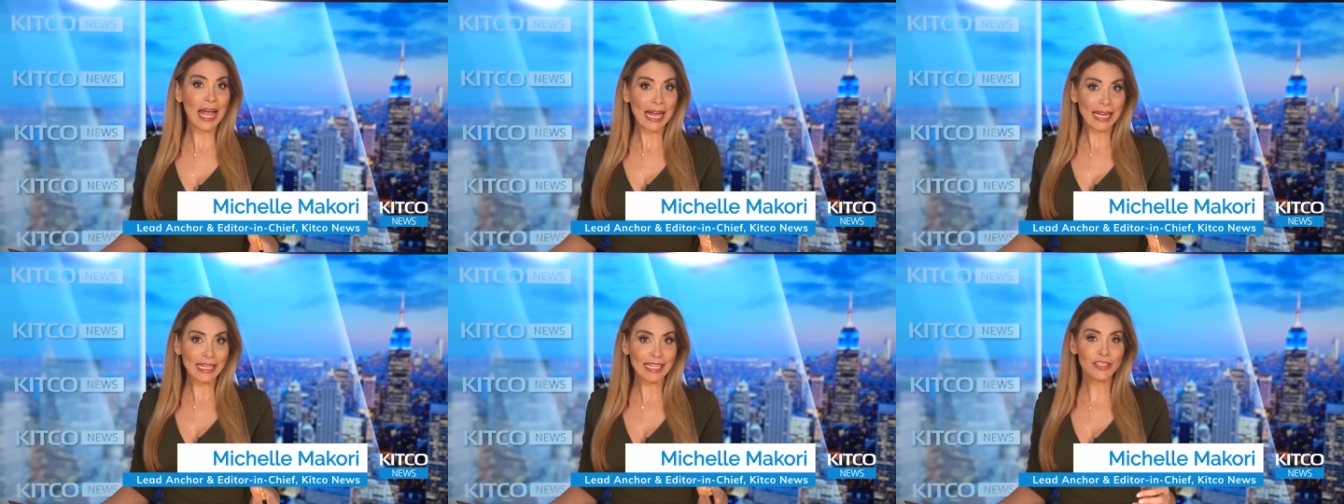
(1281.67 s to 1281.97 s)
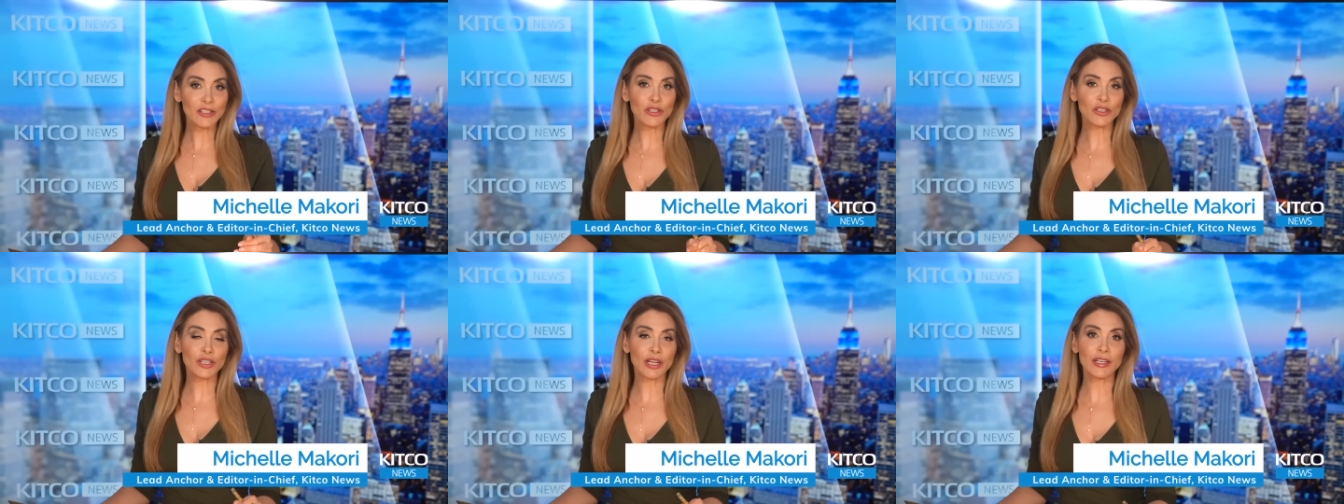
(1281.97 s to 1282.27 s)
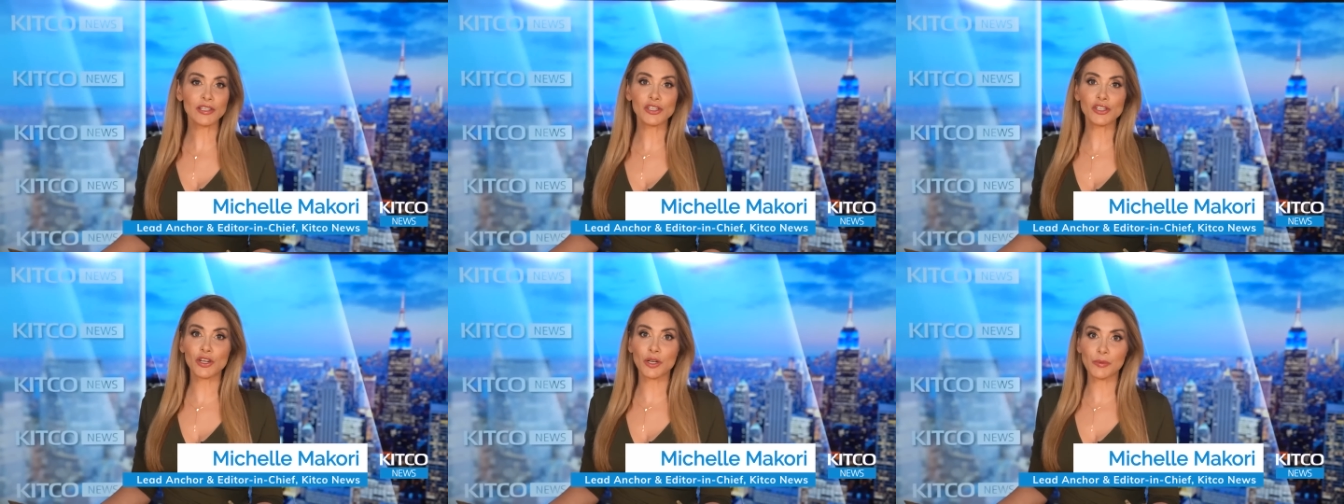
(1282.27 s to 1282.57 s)
And as you
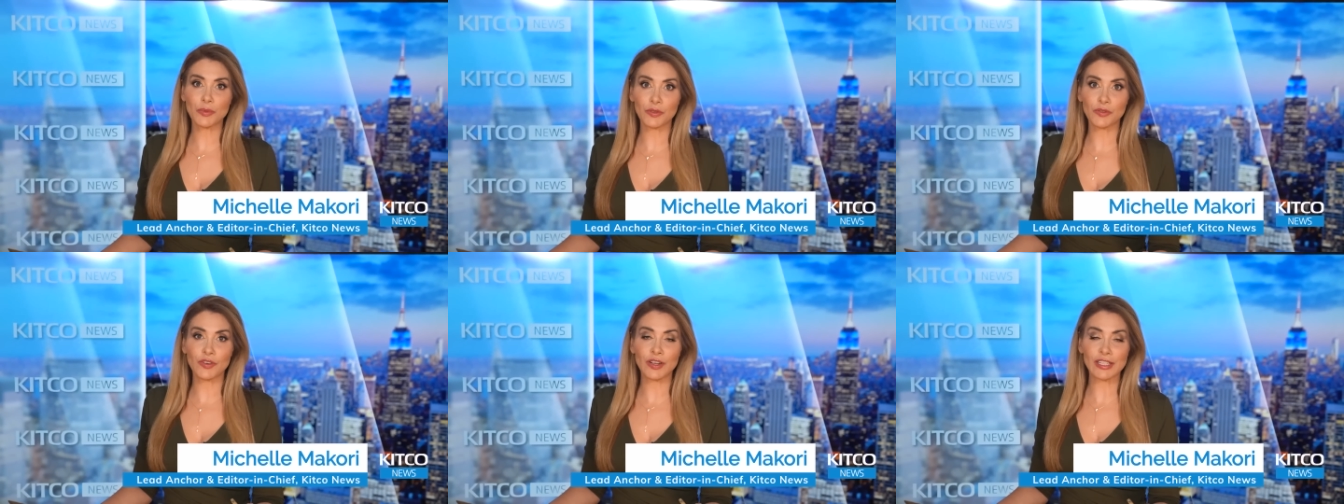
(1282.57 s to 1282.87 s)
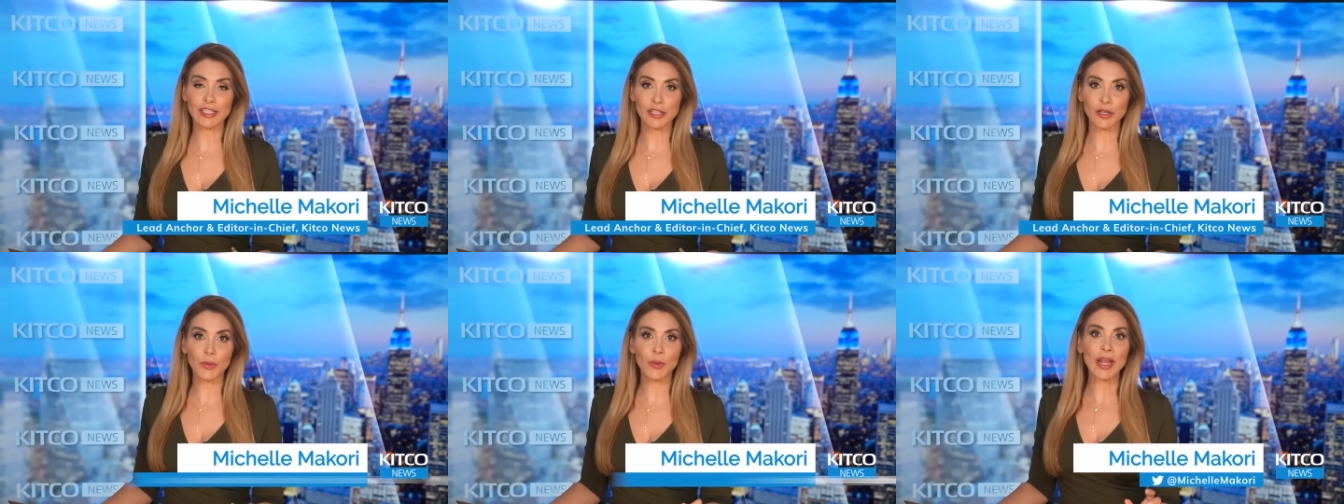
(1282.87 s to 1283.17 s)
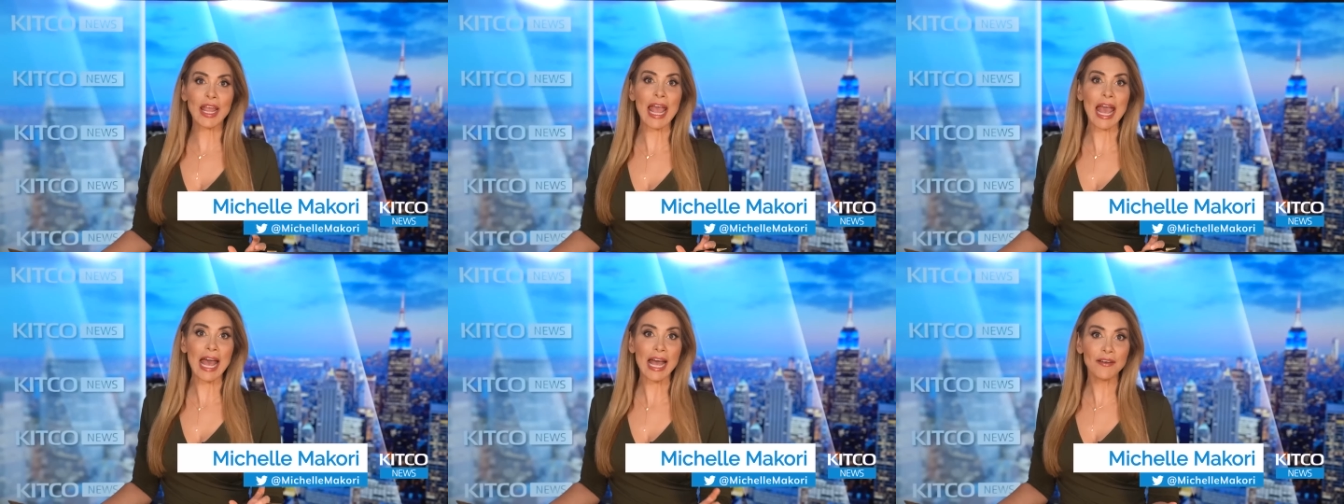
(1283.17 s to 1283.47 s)
touched on, Professor,
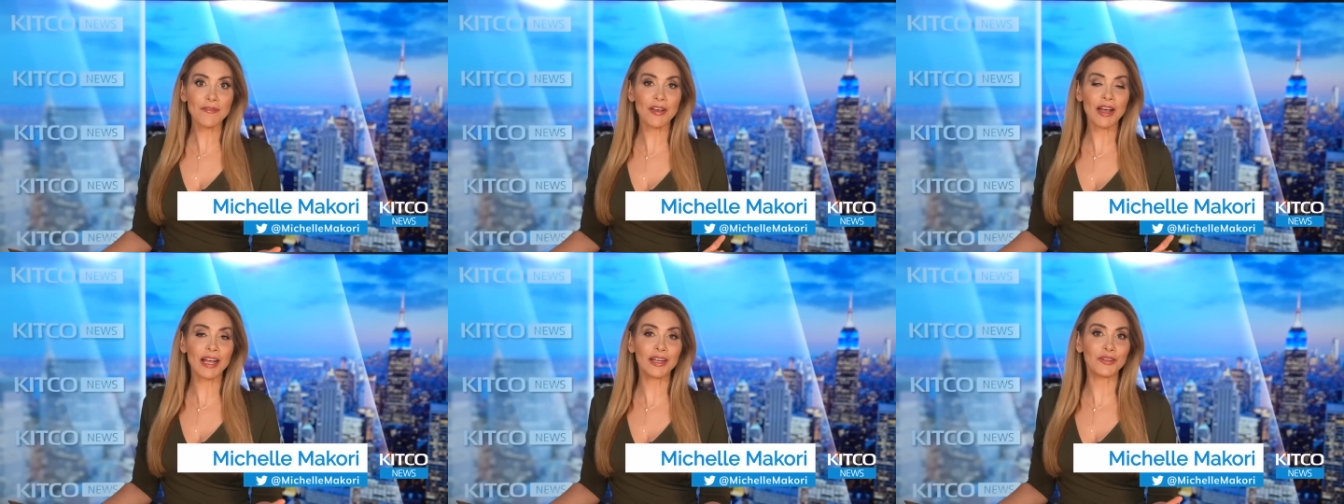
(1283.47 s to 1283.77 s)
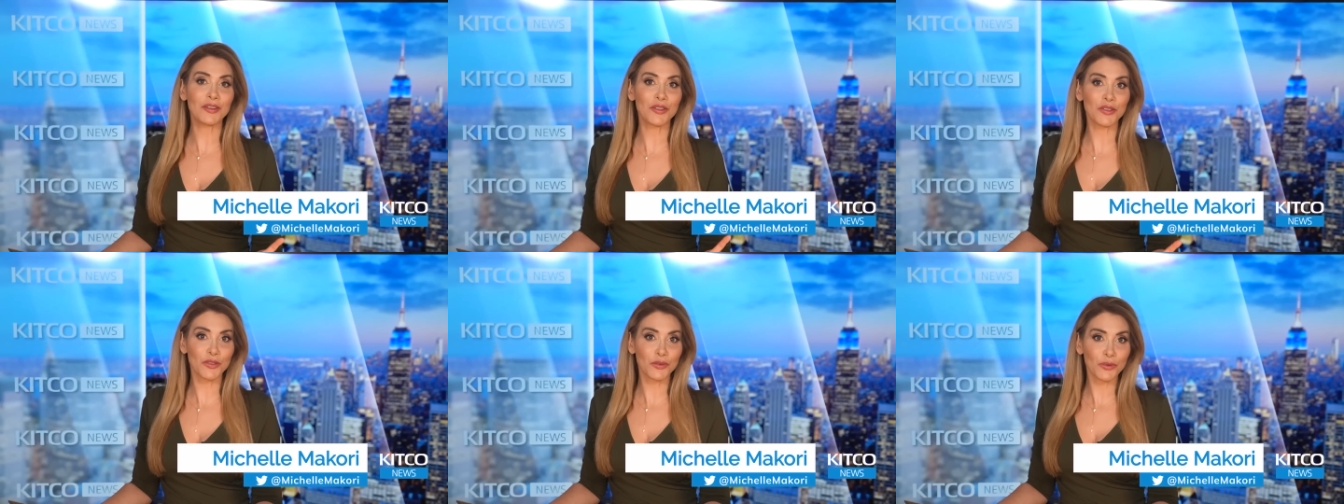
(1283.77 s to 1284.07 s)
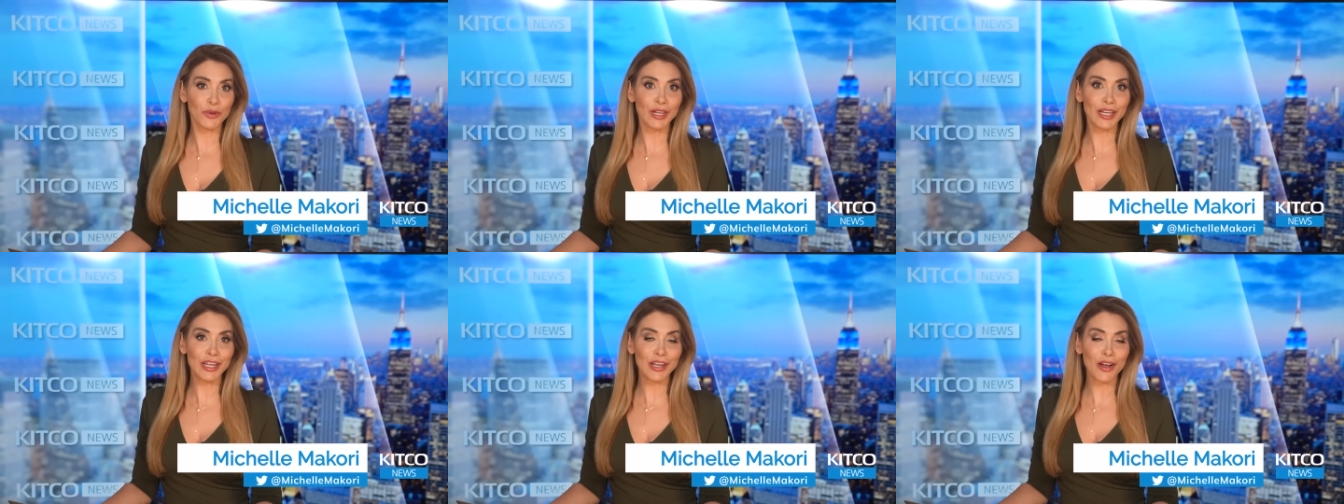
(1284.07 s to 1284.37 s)
we have had
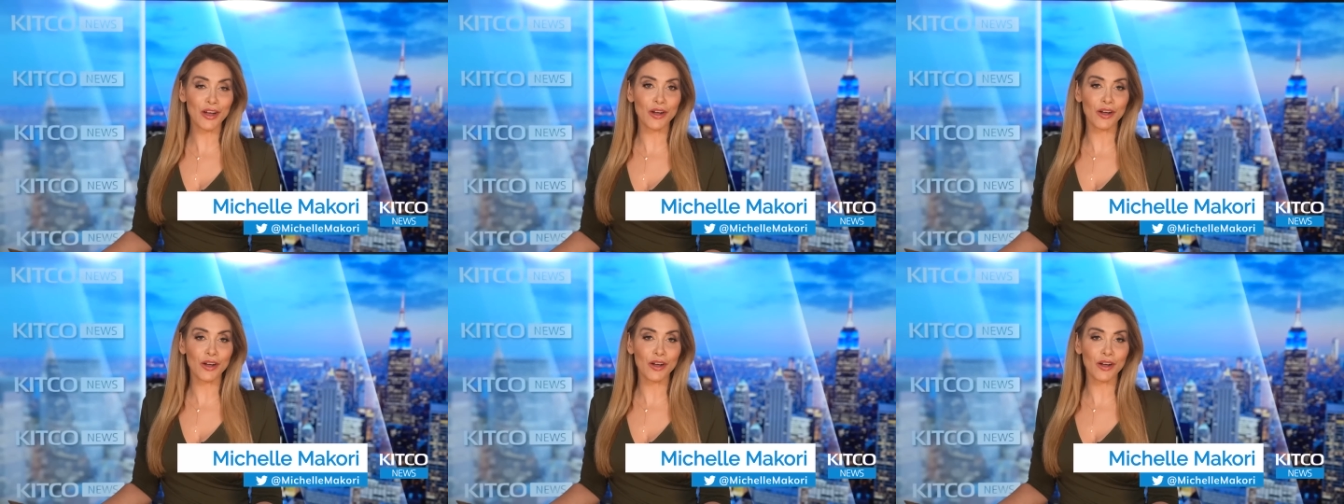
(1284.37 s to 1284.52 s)
3